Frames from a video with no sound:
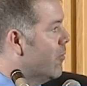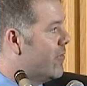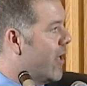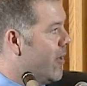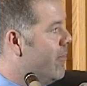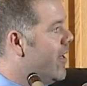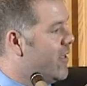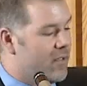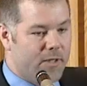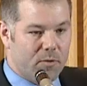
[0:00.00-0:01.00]
We've got
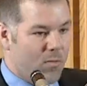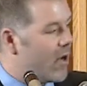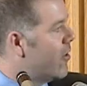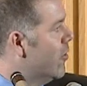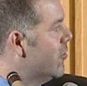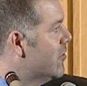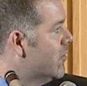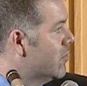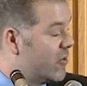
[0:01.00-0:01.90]
abundant liquid water oceans,